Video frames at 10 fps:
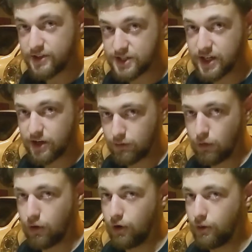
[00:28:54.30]
he said,
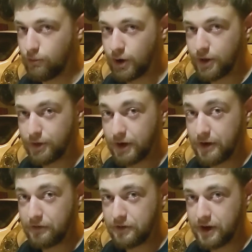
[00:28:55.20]
"Oh, brother,
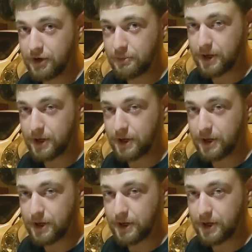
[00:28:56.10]
I'll sign your